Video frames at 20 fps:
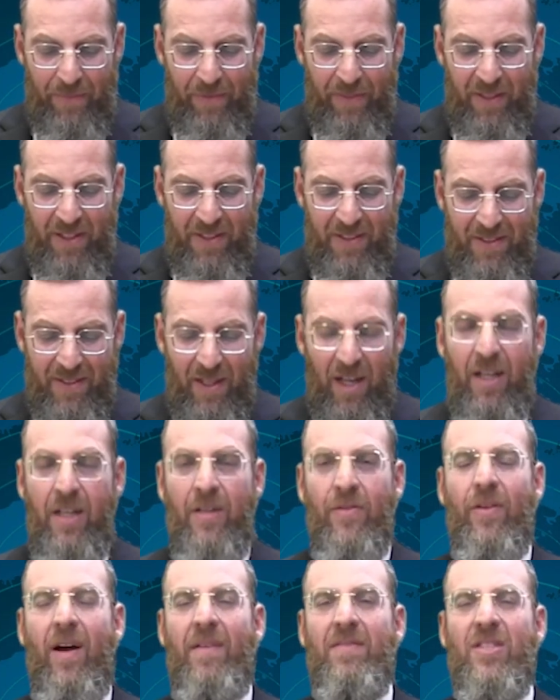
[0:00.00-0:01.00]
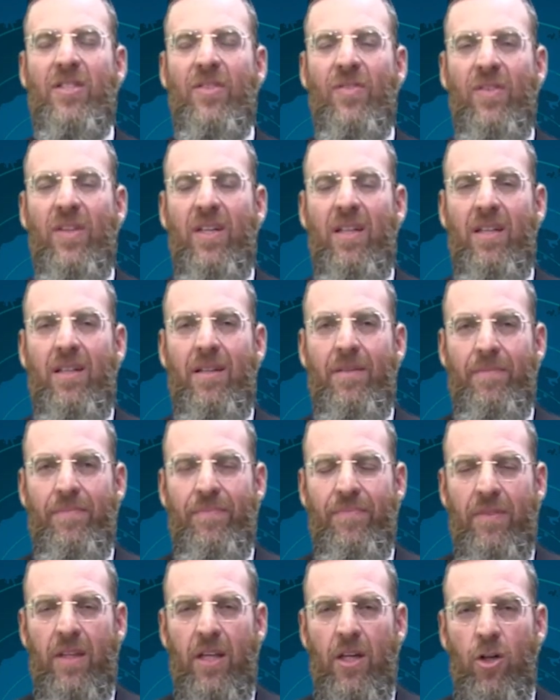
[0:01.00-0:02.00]
the son of Rabbi
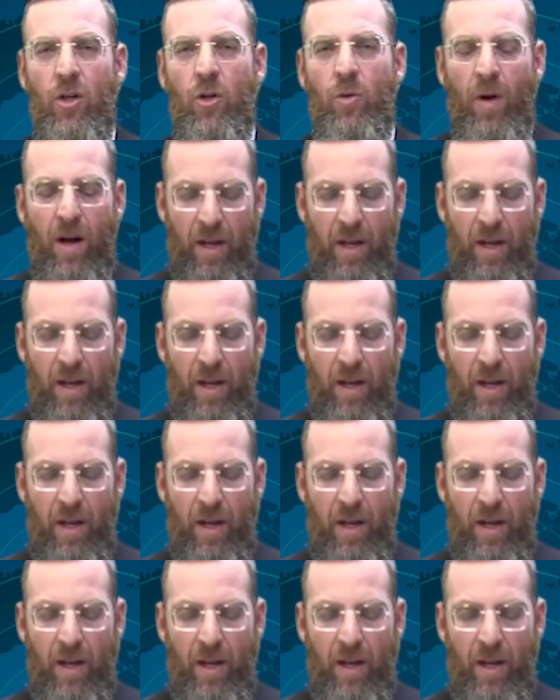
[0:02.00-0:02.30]
Zvid, who